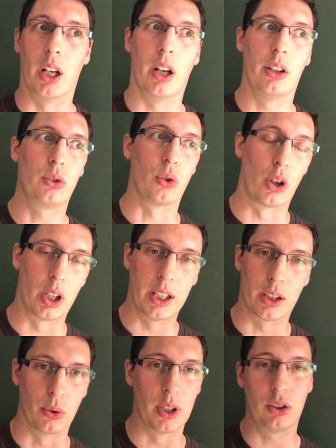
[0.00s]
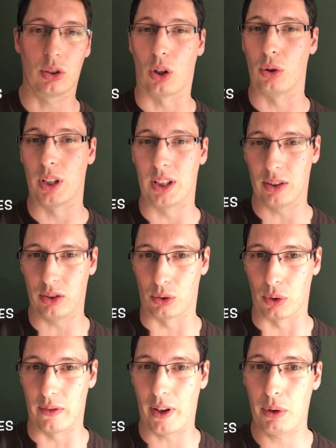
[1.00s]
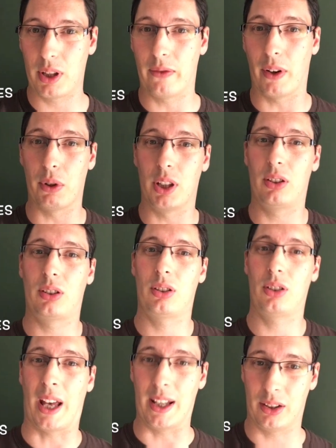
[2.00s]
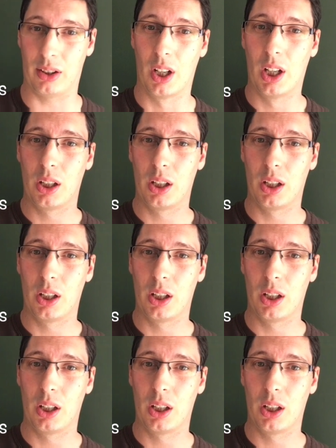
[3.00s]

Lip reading: strongly agree, strongly disagree, very, very set,